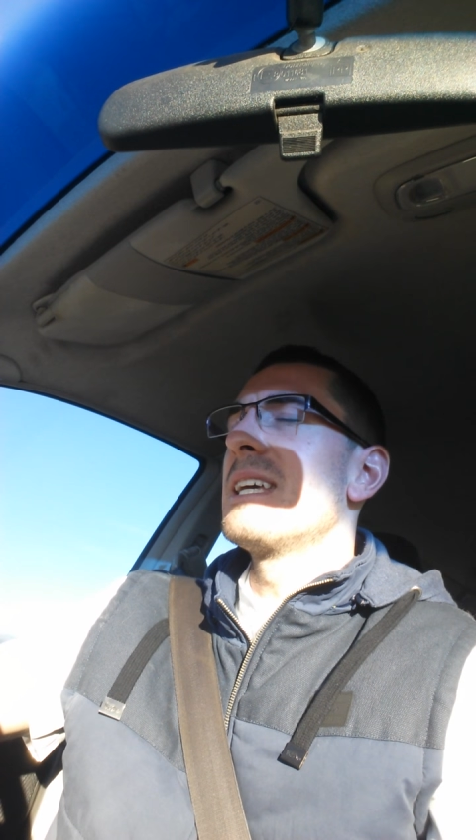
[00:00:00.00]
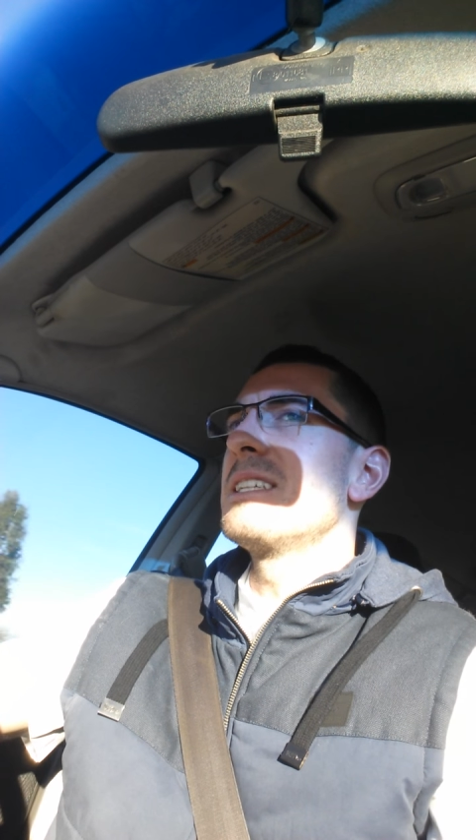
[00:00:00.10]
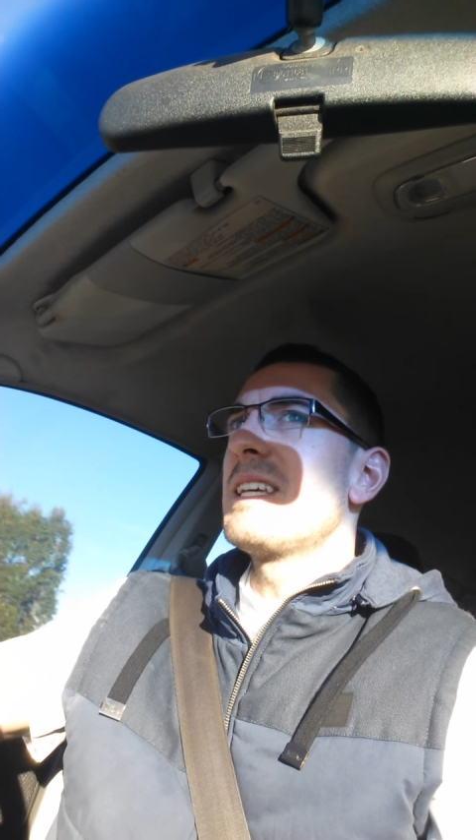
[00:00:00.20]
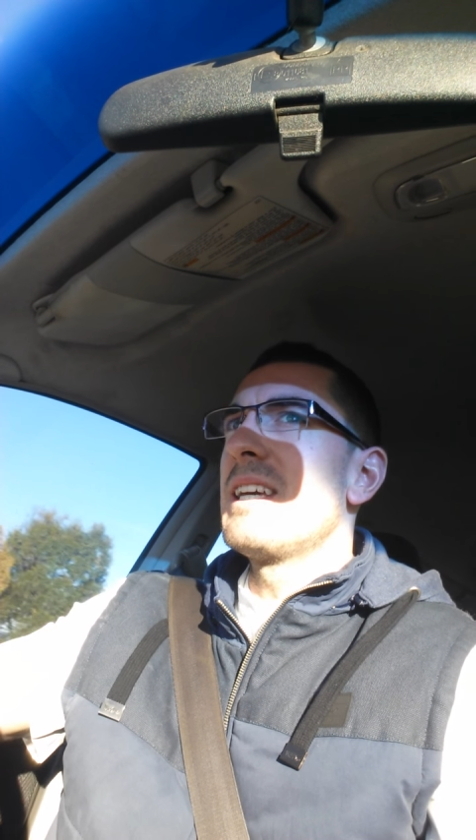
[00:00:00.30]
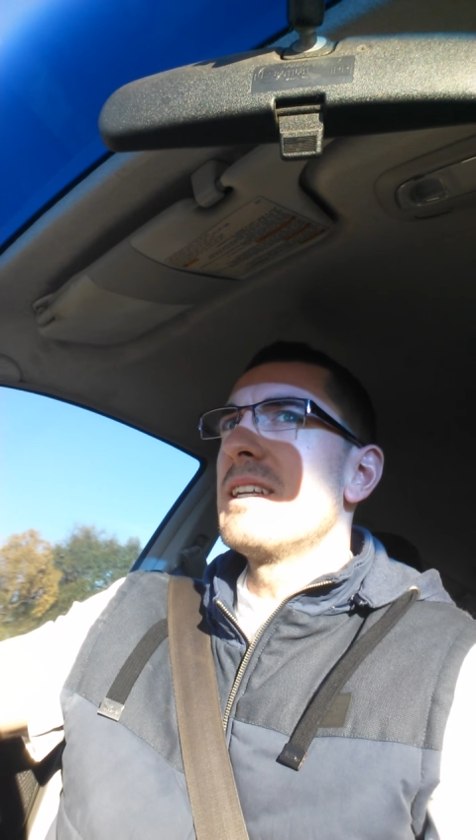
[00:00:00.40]

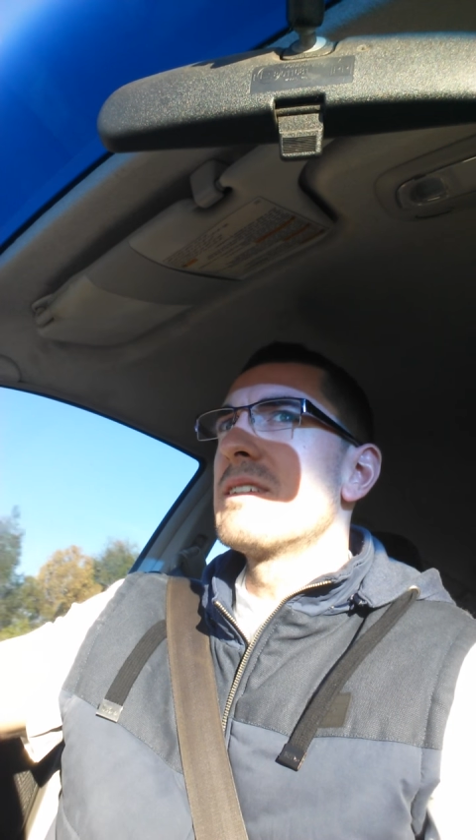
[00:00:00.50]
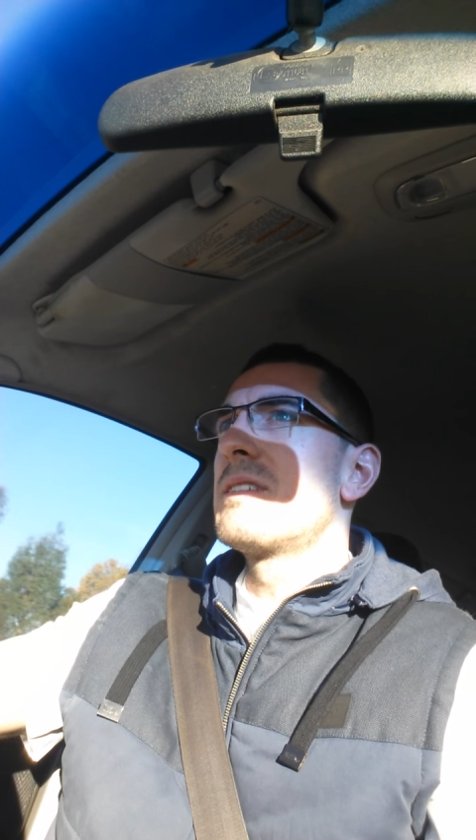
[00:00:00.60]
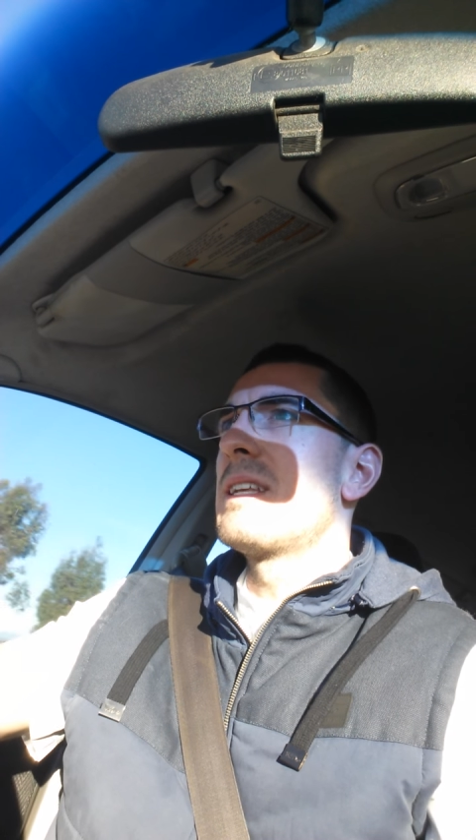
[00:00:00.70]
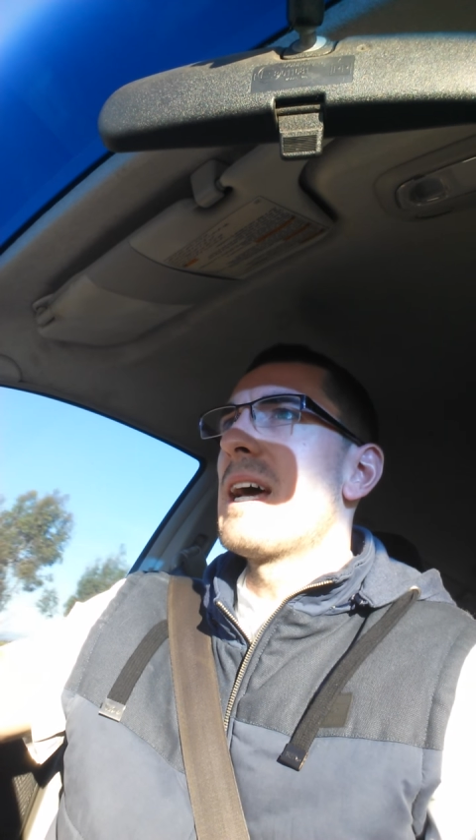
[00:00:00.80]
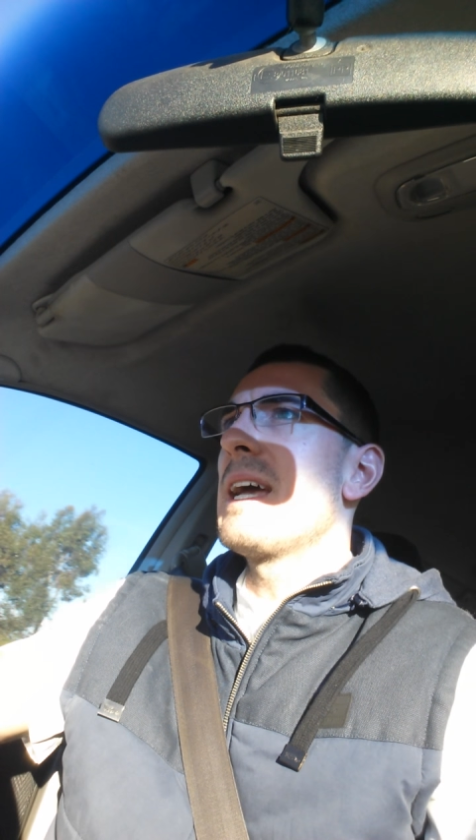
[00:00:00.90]
is here to
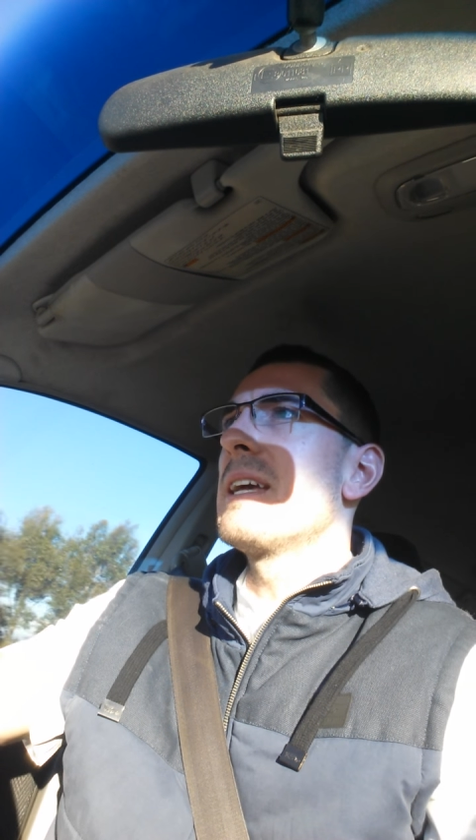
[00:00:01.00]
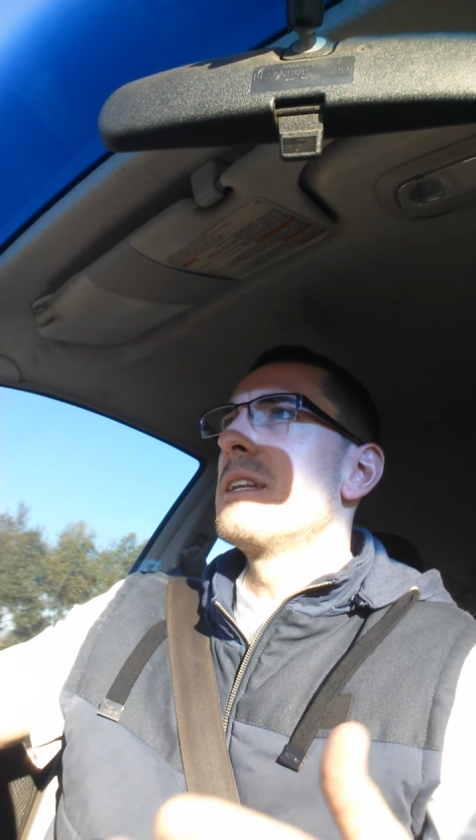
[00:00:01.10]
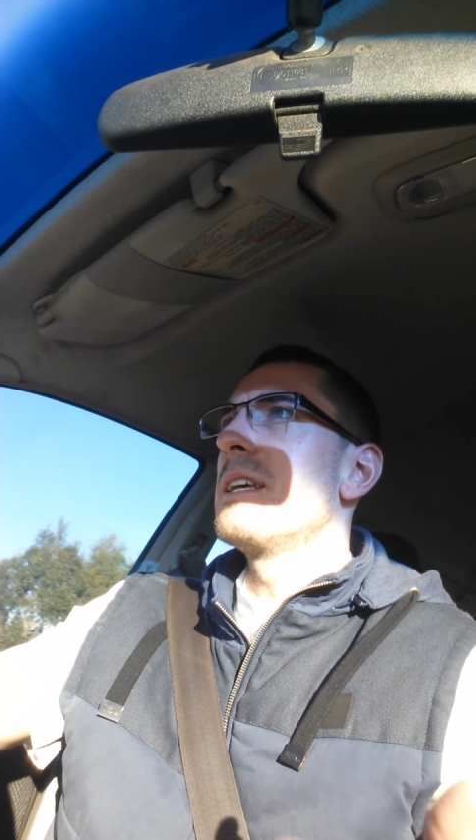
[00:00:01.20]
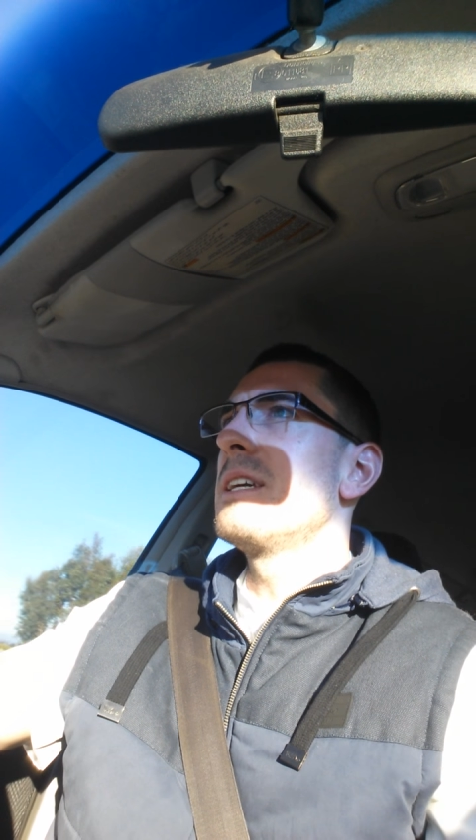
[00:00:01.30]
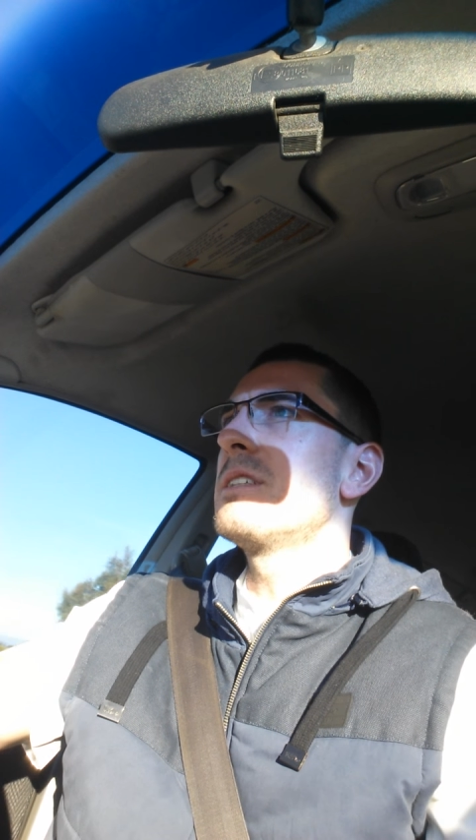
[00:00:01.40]
stay, it
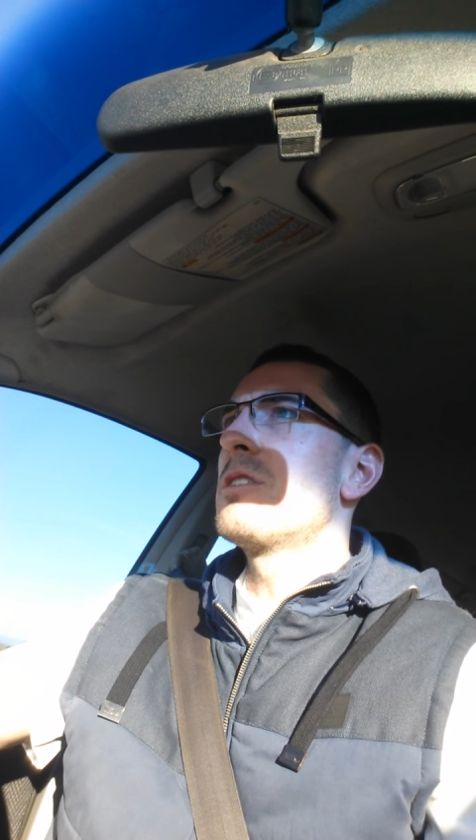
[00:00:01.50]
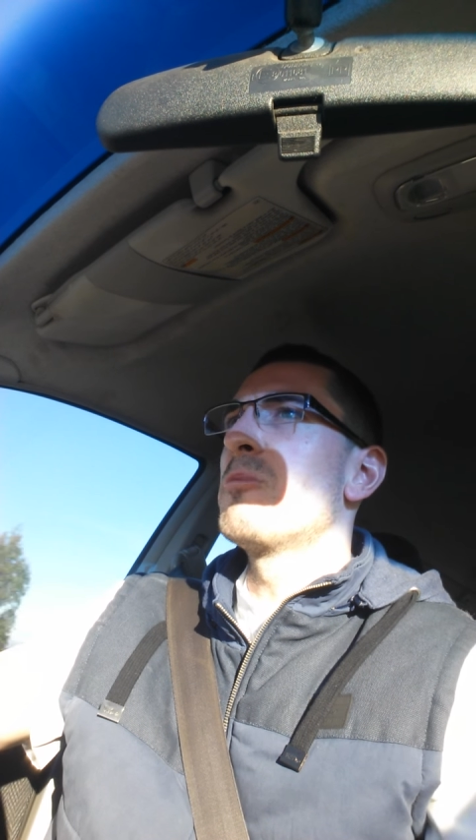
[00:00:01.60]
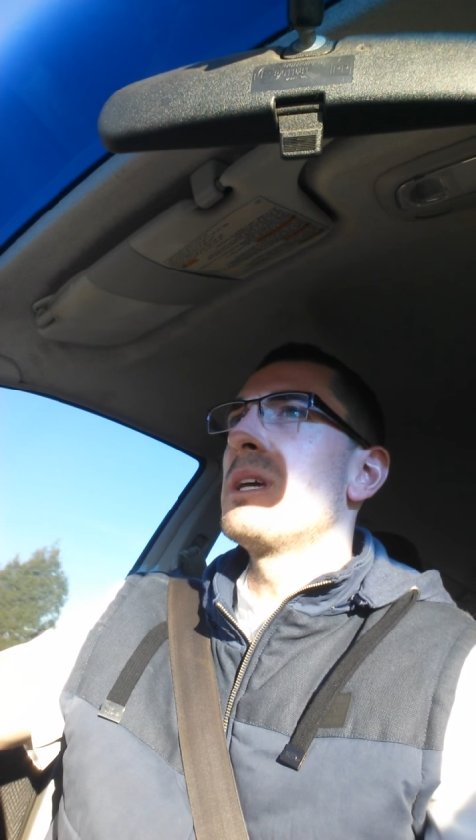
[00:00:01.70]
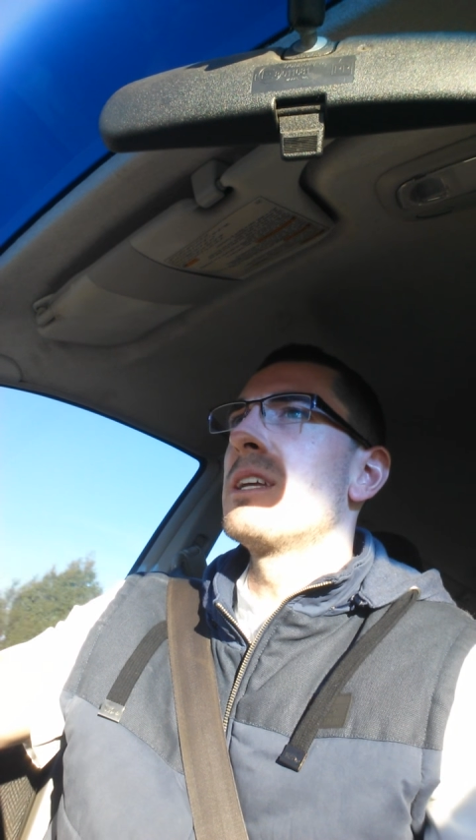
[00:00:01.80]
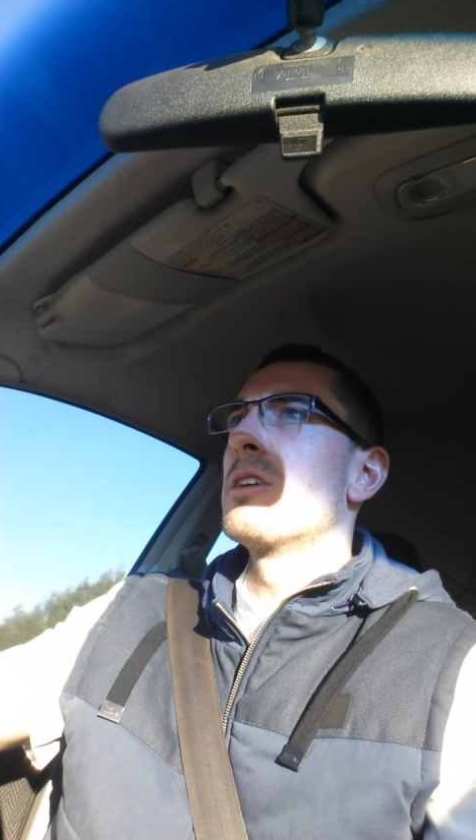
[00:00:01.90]
needs to
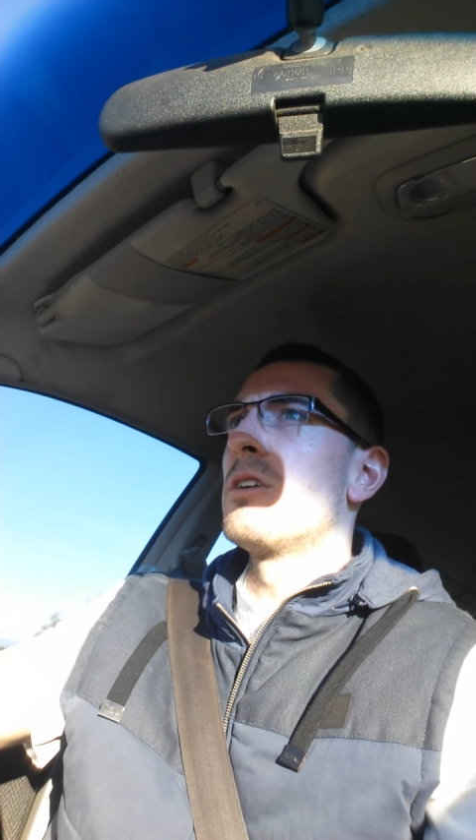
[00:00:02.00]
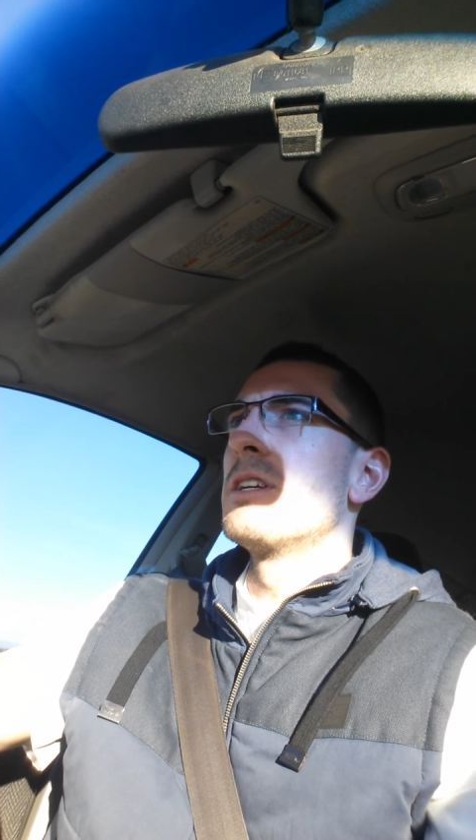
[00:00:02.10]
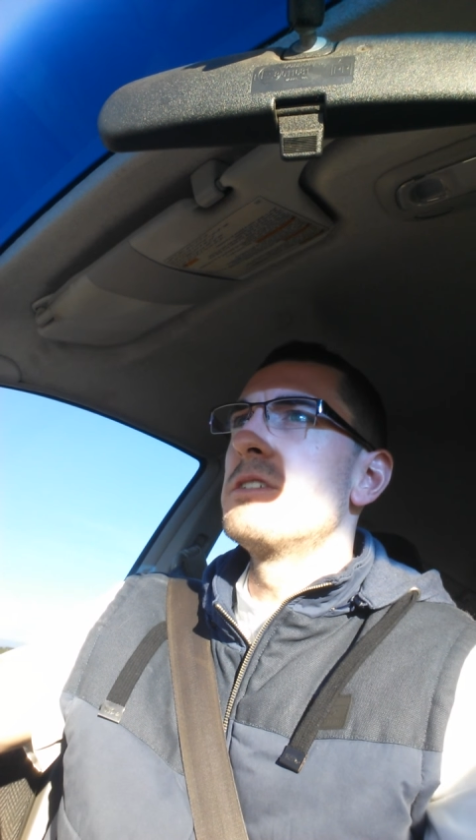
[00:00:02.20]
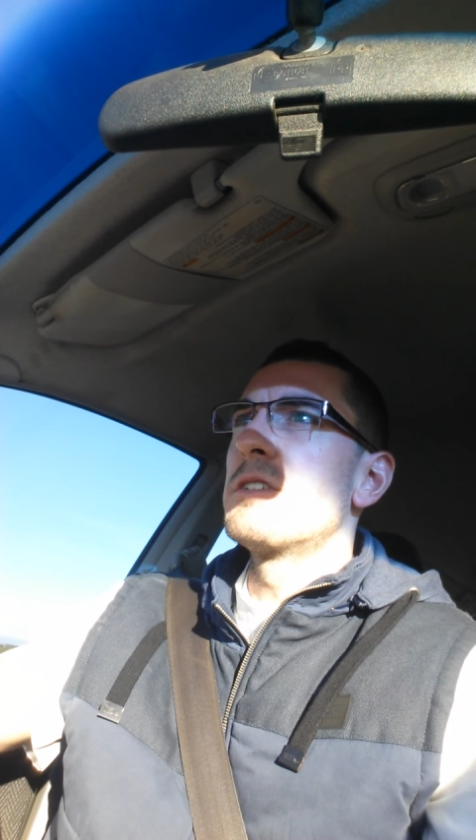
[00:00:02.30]
be acknowledged,